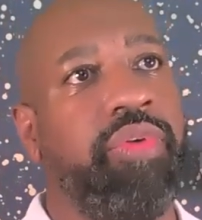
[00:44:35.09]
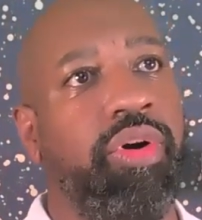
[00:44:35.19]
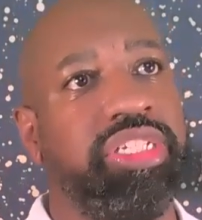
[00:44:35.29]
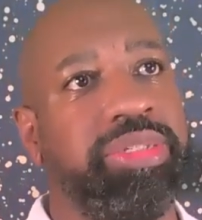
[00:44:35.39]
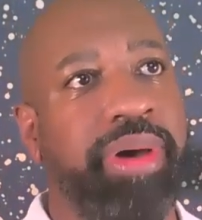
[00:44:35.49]

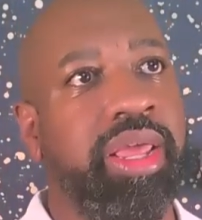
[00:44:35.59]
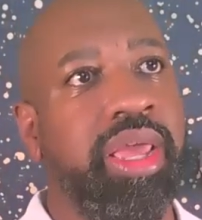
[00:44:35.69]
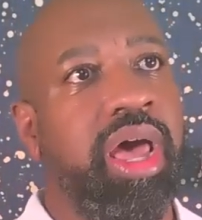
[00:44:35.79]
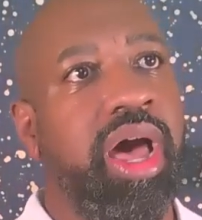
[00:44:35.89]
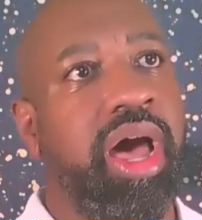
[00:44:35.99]
but
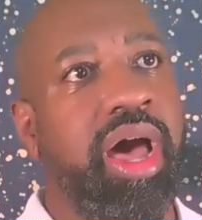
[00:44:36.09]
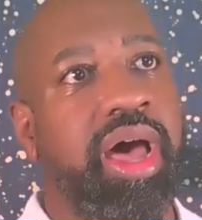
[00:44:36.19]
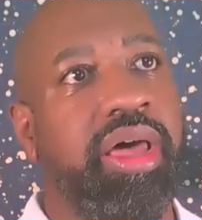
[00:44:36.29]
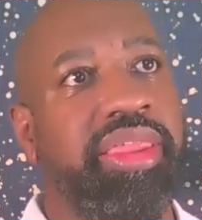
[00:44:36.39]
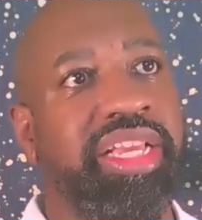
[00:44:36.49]

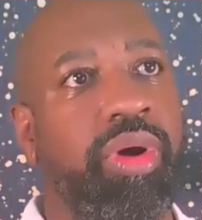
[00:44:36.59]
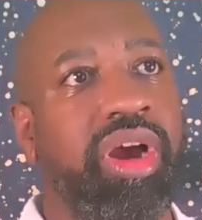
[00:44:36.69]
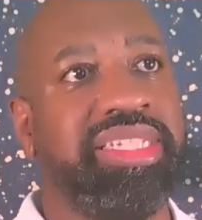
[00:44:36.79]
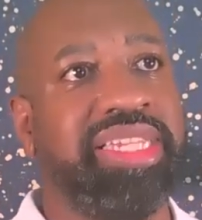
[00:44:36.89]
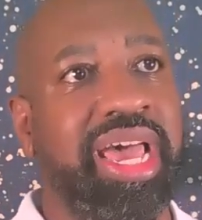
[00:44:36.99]
these are where our
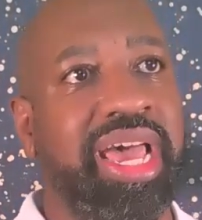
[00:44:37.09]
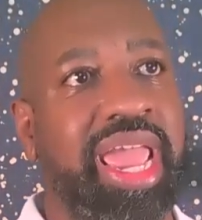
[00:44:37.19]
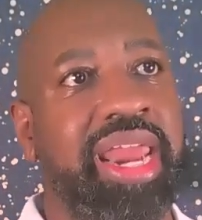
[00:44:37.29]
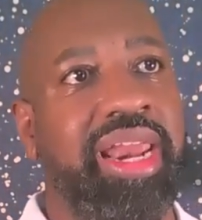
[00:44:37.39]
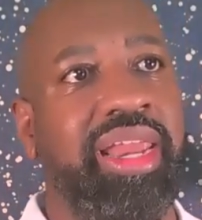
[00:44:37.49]
SOC analysts